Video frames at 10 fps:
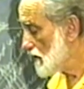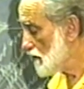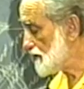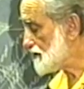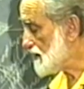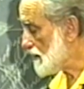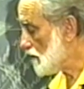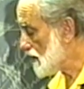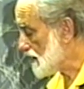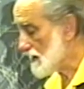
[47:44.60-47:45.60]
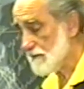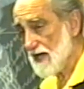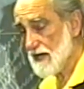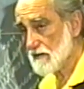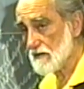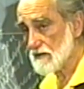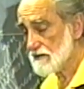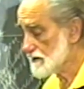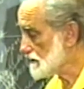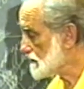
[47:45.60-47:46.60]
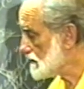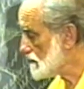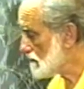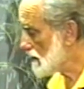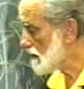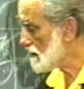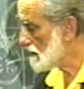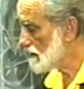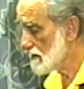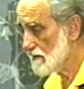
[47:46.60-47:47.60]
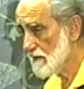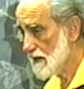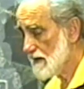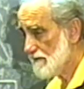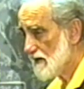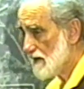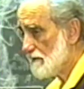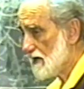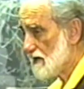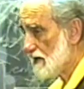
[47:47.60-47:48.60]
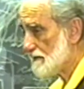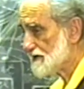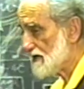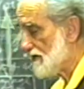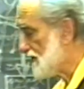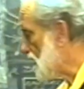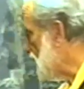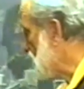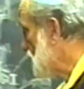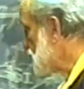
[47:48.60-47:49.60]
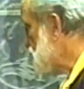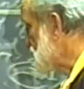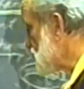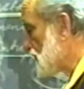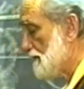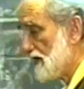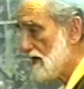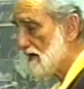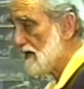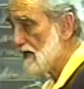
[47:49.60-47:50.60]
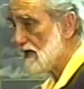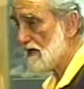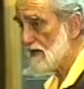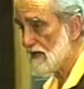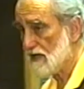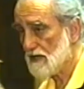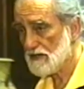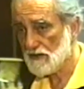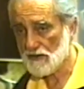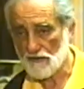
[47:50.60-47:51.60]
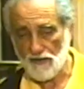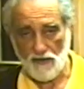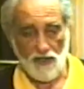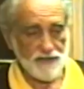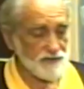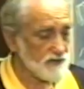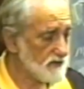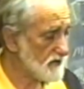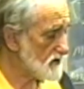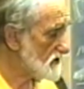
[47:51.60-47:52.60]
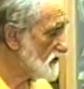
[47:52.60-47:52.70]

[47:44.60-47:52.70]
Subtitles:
which then, working backwards, right, becomes a theme which is repeated again and again in your thoughts,